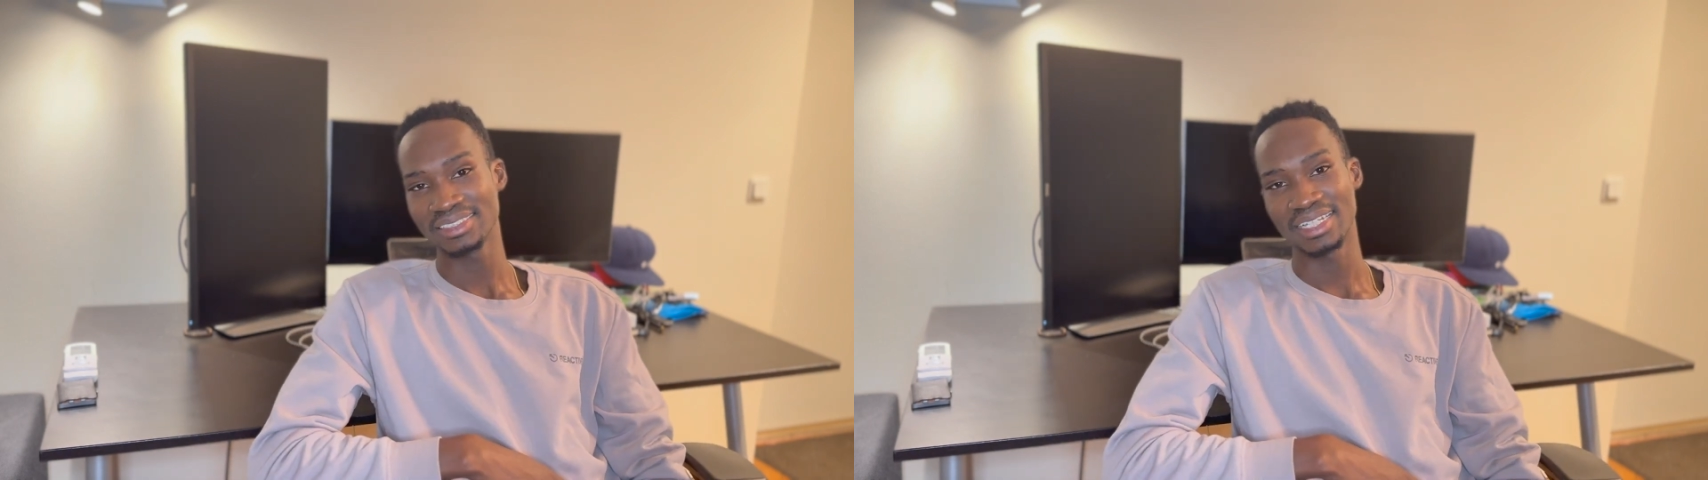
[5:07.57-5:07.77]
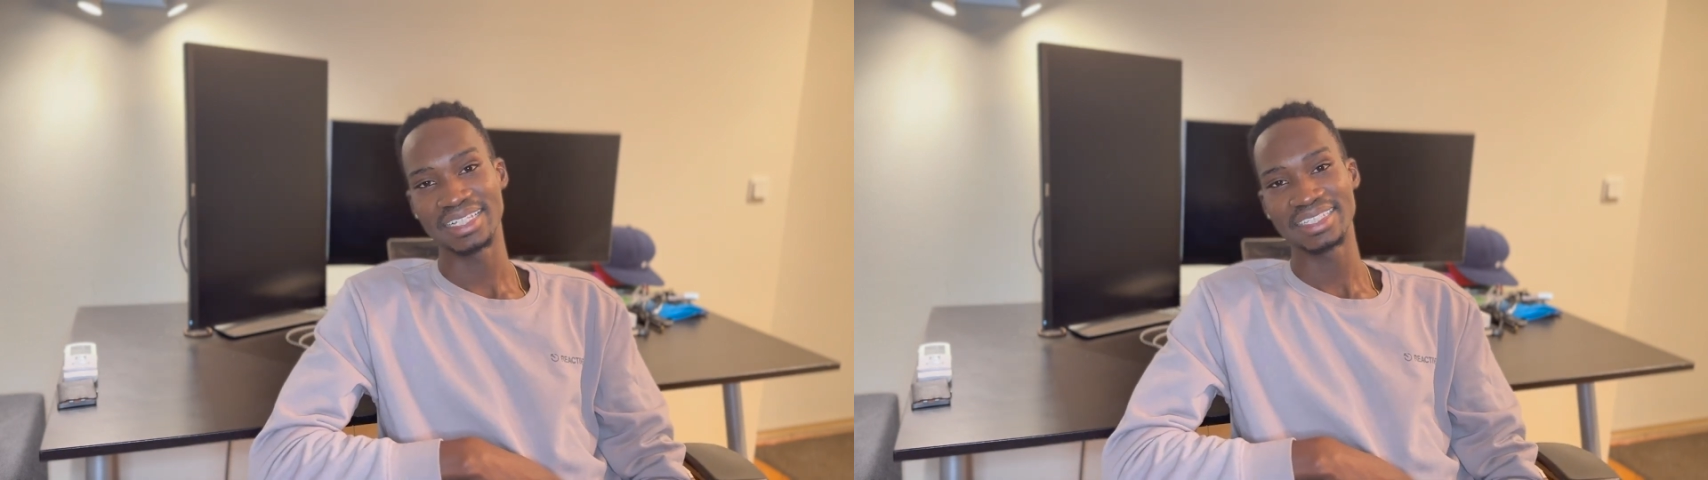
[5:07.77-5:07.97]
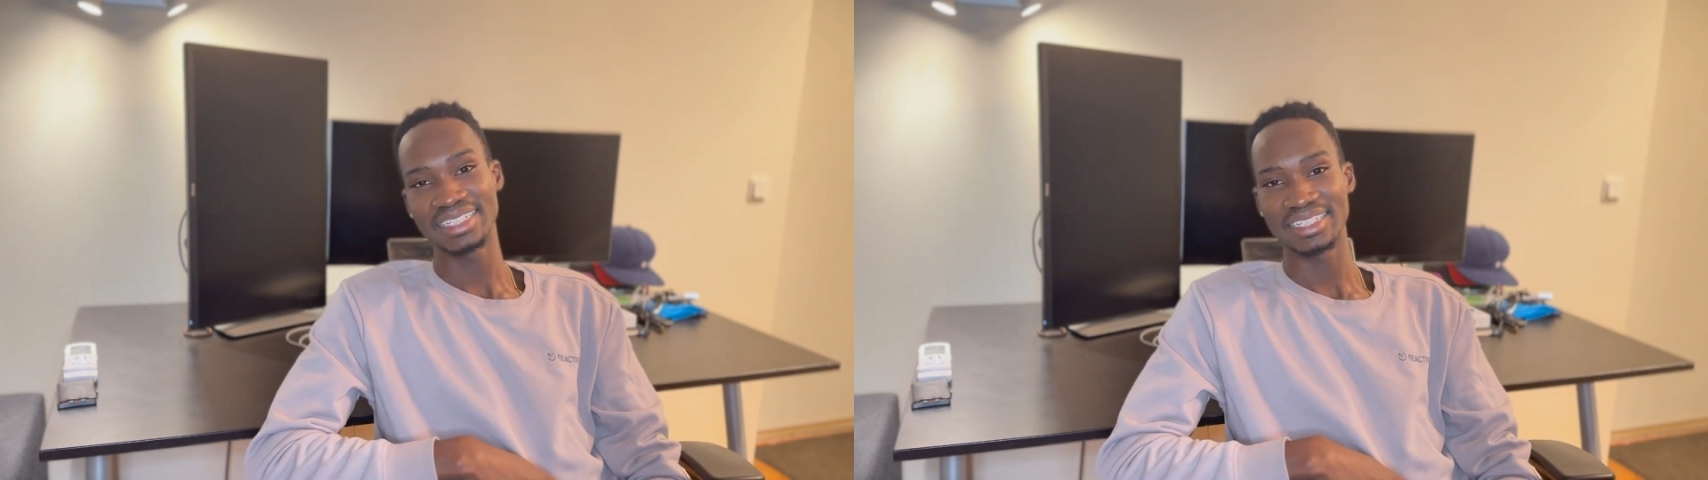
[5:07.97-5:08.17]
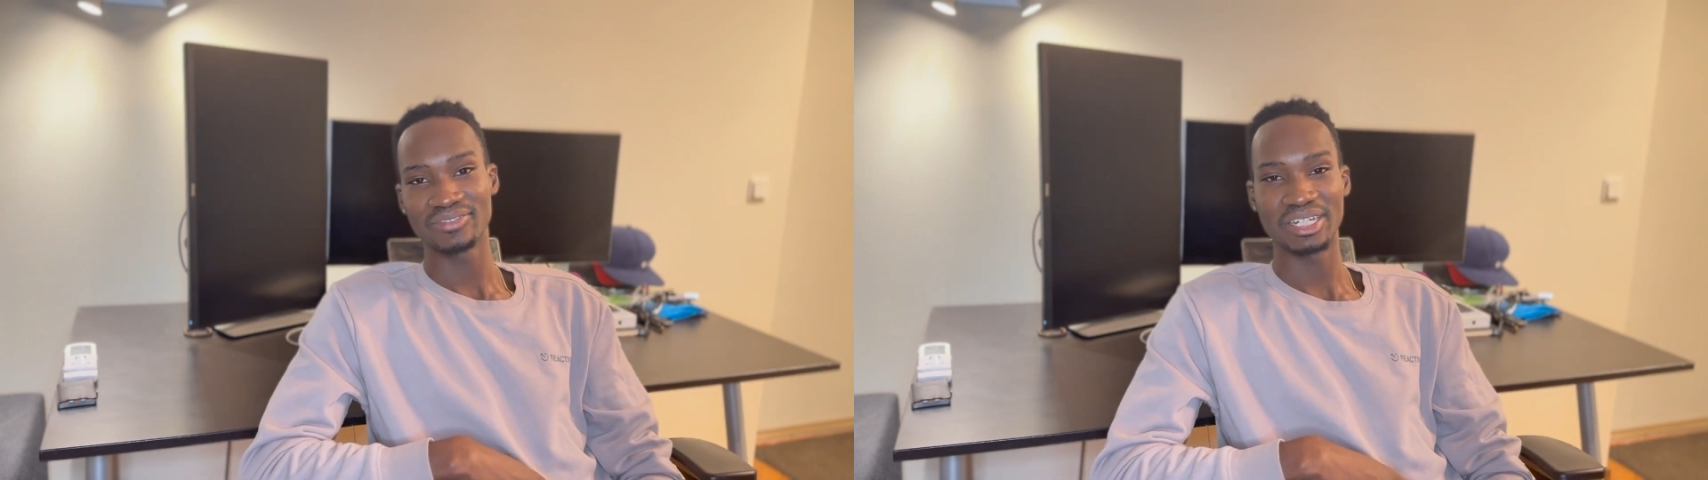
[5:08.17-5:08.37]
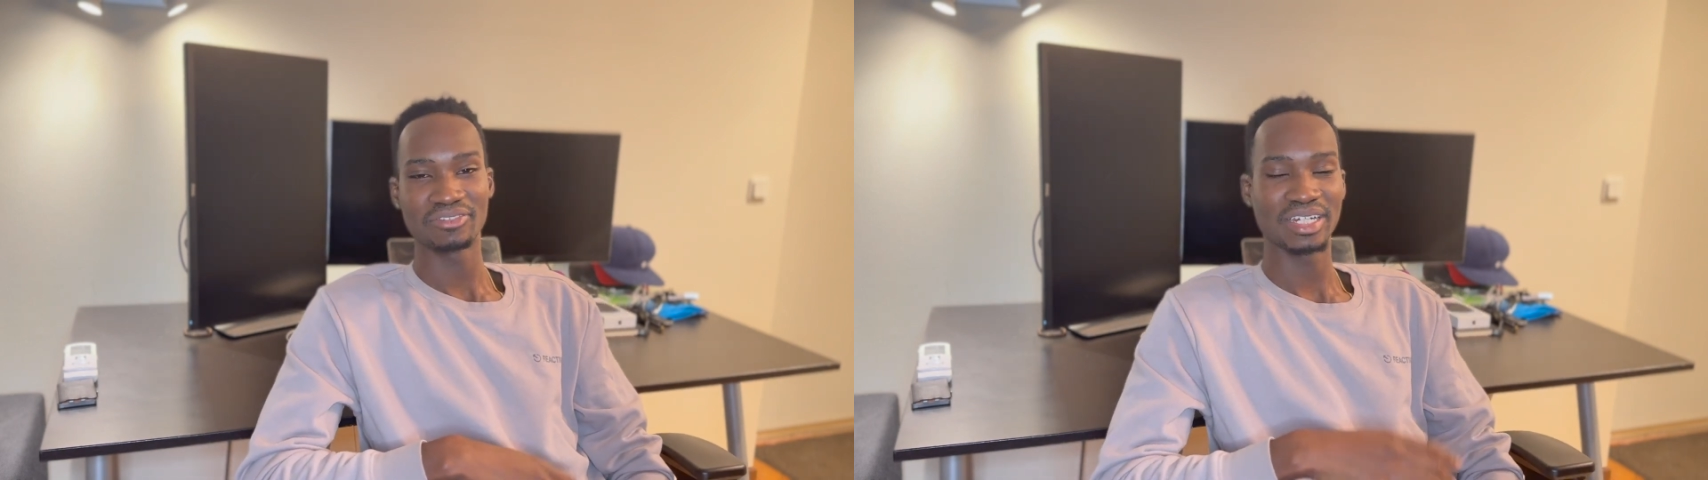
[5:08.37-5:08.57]
that I think is
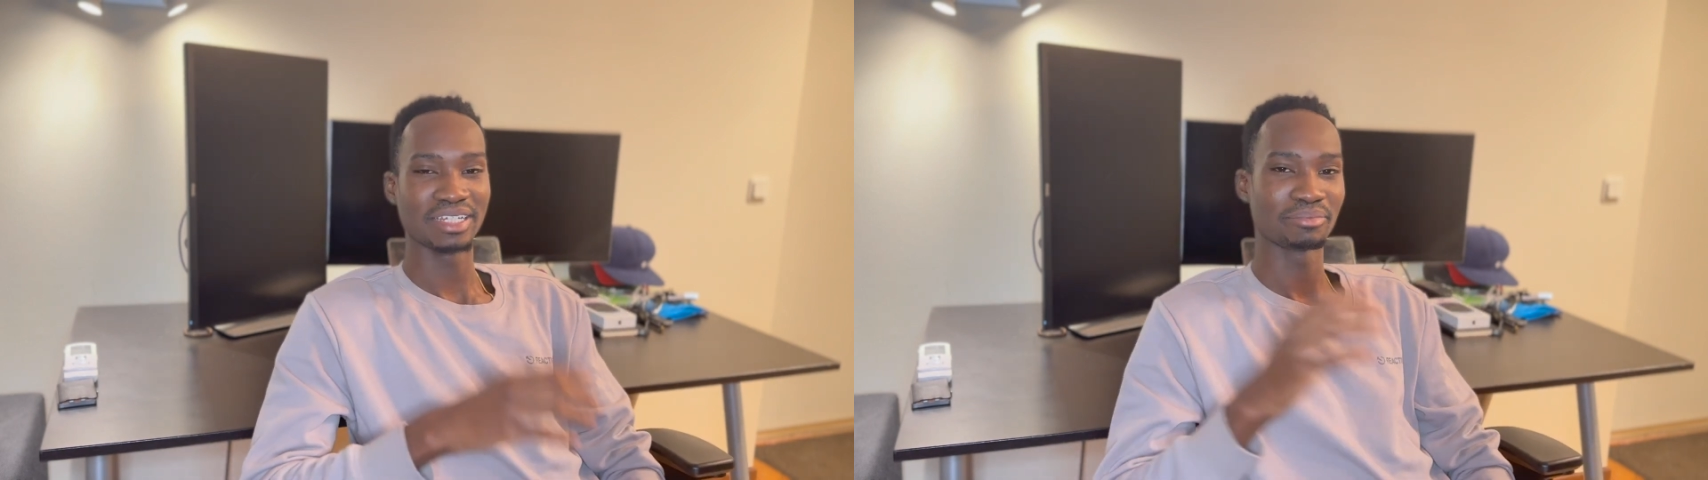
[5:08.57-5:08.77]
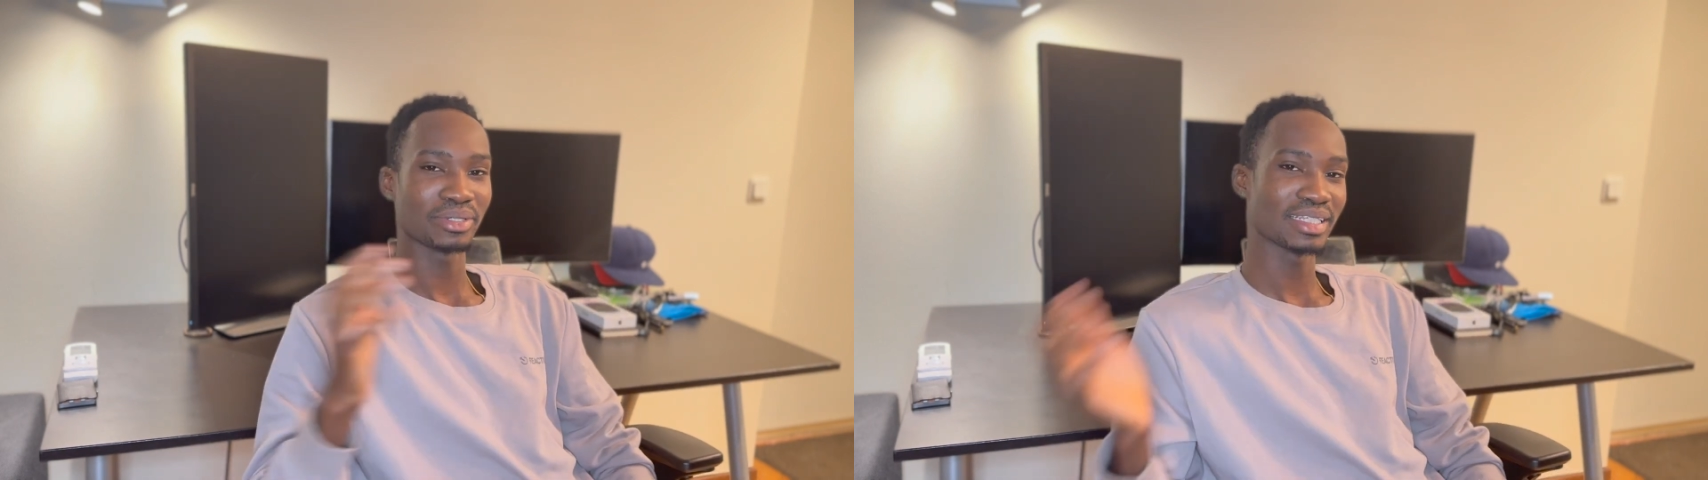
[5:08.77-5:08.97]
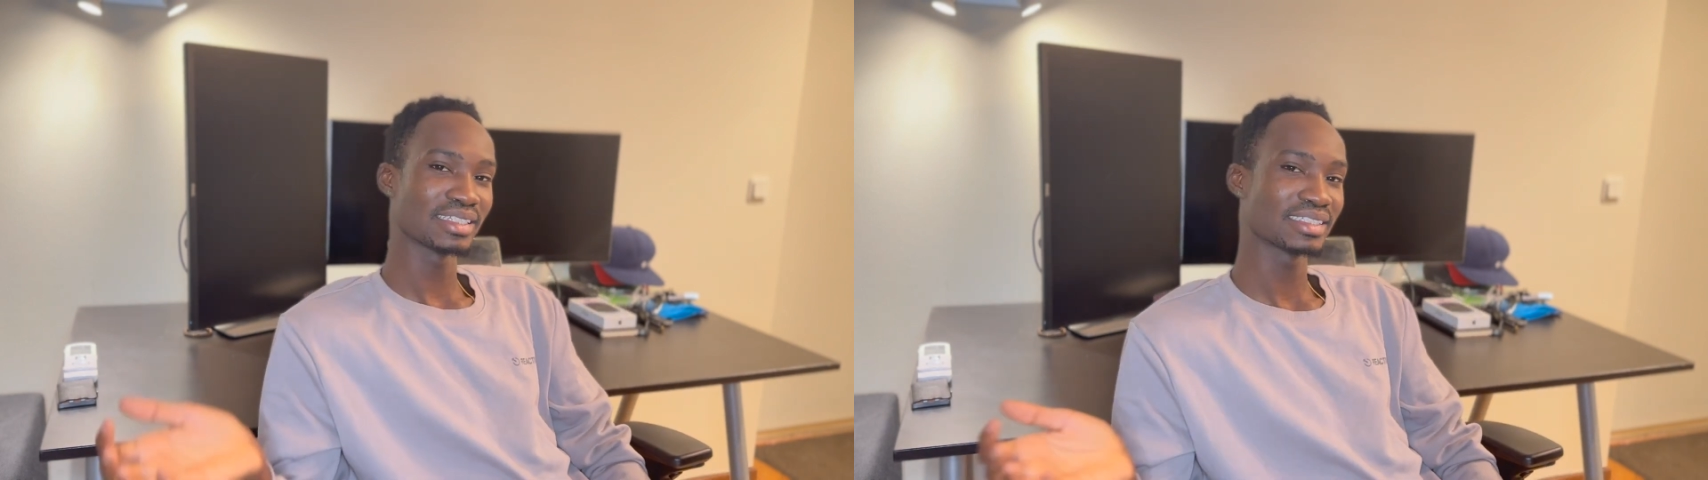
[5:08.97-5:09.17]
very, very important.